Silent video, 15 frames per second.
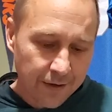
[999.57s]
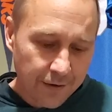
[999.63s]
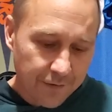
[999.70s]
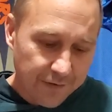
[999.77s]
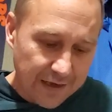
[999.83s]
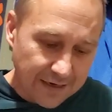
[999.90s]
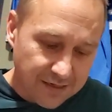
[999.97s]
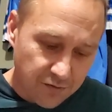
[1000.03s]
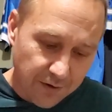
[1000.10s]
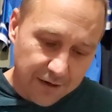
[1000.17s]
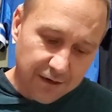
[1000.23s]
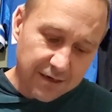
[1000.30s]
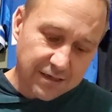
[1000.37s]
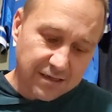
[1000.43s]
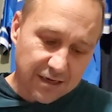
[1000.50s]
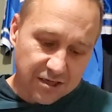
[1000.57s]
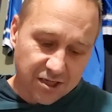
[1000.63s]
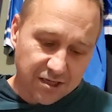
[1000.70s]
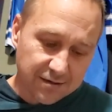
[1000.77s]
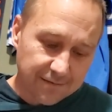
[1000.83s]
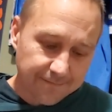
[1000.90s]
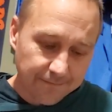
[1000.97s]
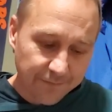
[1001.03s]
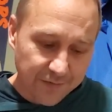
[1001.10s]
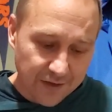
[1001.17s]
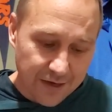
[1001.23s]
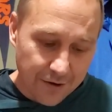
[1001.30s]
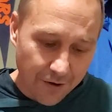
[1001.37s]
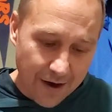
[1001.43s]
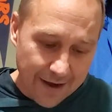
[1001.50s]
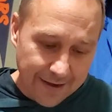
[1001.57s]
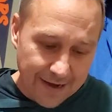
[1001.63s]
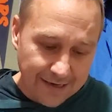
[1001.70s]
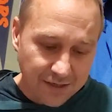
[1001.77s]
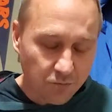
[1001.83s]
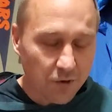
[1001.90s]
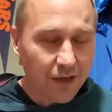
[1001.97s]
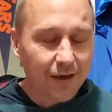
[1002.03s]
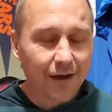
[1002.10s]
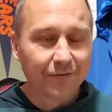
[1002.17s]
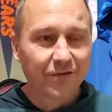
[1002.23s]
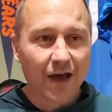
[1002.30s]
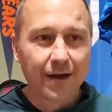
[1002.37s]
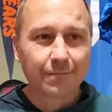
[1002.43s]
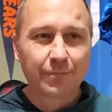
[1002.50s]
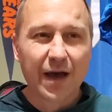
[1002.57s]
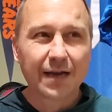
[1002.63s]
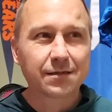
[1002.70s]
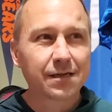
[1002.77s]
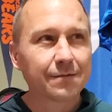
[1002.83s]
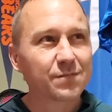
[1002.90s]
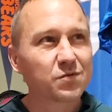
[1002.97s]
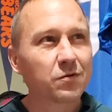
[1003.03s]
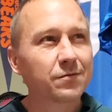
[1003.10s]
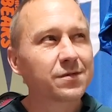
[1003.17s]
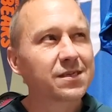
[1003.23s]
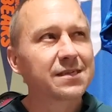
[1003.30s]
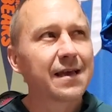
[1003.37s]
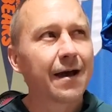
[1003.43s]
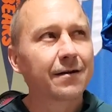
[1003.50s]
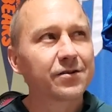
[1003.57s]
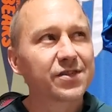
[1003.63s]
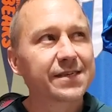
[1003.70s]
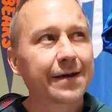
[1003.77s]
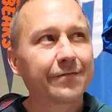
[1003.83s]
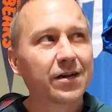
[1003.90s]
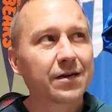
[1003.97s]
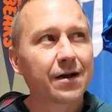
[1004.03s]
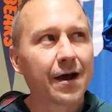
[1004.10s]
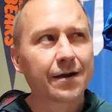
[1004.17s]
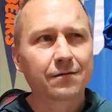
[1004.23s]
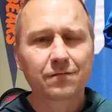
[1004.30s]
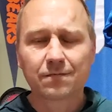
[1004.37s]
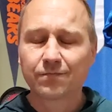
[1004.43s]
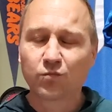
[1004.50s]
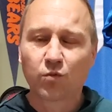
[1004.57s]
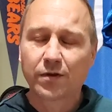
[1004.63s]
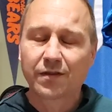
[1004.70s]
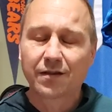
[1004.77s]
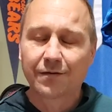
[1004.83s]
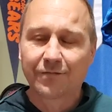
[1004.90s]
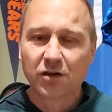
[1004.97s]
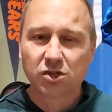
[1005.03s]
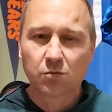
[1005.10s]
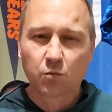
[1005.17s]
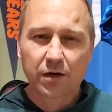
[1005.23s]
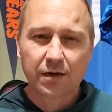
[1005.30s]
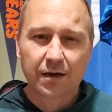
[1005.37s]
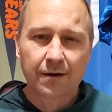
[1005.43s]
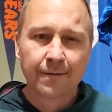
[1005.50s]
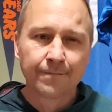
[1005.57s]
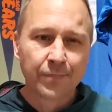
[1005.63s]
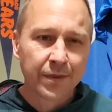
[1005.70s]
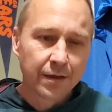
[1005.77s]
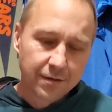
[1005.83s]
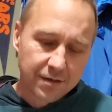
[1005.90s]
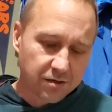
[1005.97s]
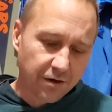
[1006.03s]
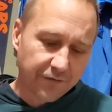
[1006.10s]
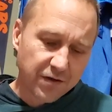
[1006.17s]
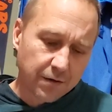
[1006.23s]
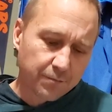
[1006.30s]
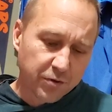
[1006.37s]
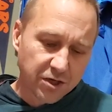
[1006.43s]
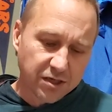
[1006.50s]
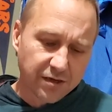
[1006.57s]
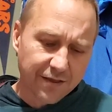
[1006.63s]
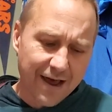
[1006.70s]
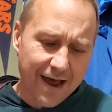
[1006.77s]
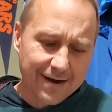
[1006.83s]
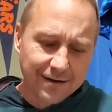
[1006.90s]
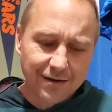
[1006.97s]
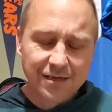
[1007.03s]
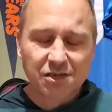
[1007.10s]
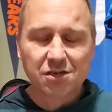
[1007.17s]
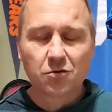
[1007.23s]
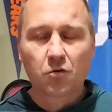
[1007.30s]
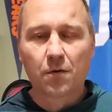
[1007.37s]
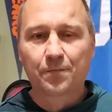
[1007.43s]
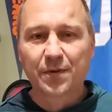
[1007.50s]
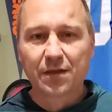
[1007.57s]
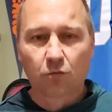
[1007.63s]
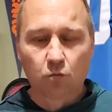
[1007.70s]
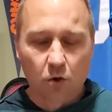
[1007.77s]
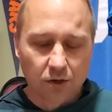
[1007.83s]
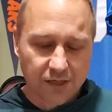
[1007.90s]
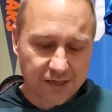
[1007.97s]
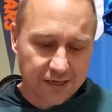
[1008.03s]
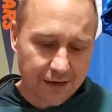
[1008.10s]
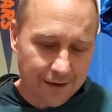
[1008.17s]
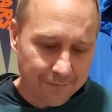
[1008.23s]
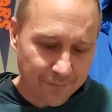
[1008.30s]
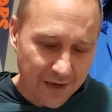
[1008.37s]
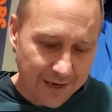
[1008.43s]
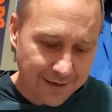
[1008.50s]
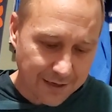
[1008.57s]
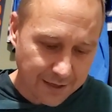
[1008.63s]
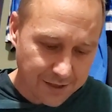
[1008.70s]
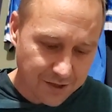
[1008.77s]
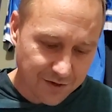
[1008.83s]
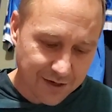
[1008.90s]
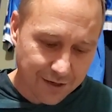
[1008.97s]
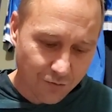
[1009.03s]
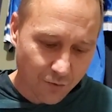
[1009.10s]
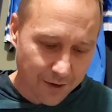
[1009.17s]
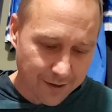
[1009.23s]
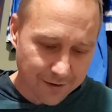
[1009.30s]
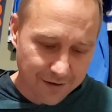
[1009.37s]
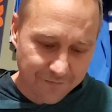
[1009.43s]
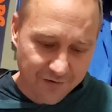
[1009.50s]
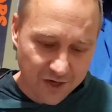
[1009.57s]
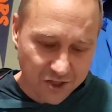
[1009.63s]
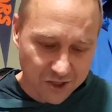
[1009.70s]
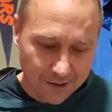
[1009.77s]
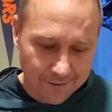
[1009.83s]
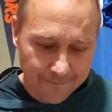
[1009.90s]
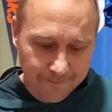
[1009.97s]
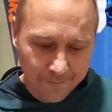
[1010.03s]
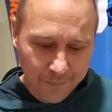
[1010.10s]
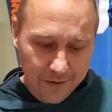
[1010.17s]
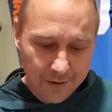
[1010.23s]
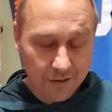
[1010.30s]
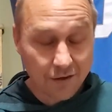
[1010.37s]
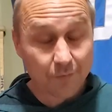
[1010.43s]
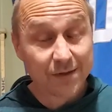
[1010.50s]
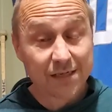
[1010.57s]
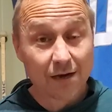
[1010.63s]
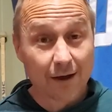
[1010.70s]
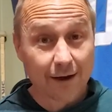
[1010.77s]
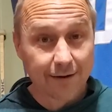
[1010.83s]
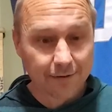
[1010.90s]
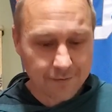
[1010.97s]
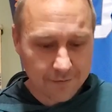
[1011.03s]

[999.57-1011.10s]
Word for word: That's what it is this year, I guess. We have had bad teams. What was Seattle? 7 and 9 won the division one year. So if you can push to that, at least you won't be the worst team in history to win a division. You'll be tied.